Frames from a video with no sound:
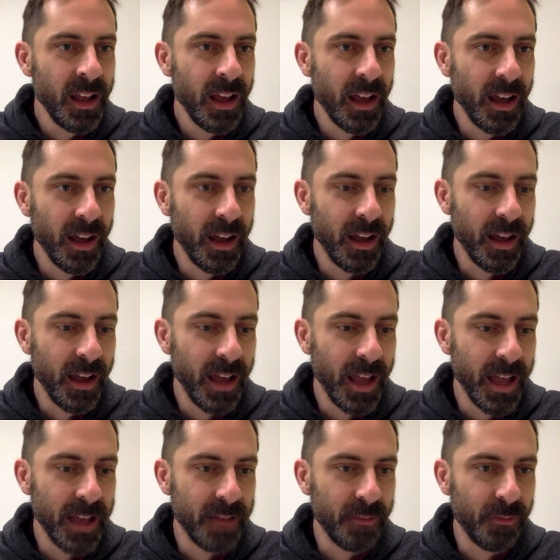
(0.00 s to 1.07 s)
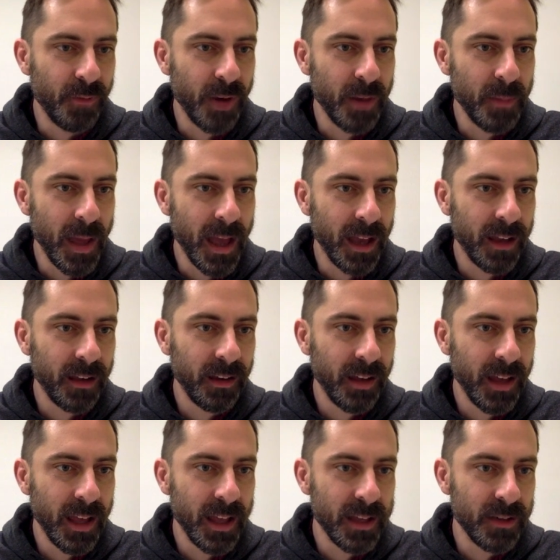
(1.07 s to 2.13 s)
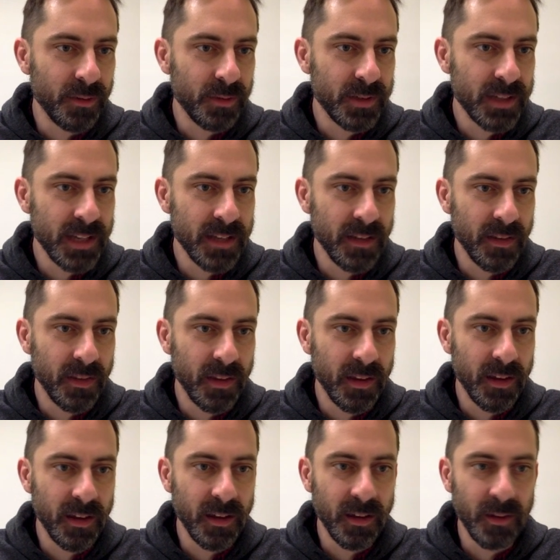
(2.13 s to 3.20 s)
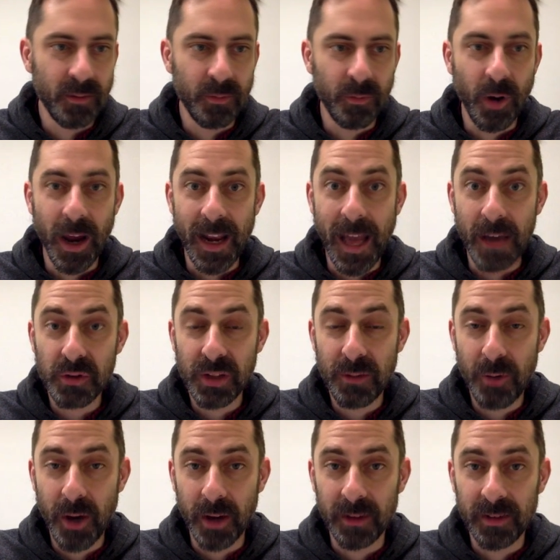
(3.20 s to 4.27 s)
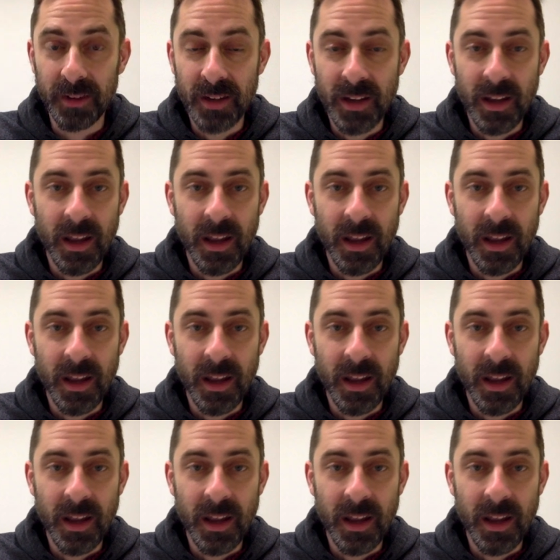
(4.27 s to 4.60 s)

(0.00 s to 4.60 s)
And write it back, and you'll see that the write actually worked.